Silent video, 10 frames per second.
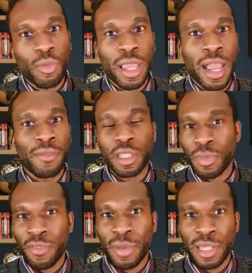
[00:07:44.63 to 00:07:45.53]
we have this
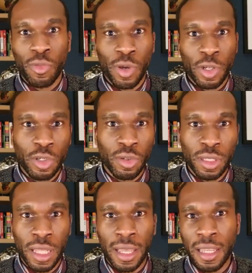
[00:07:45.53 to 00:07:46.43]
mathematical function
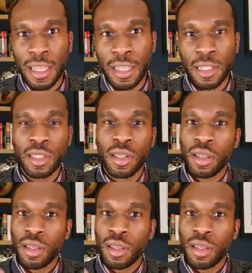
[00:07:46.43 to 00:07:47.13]
that is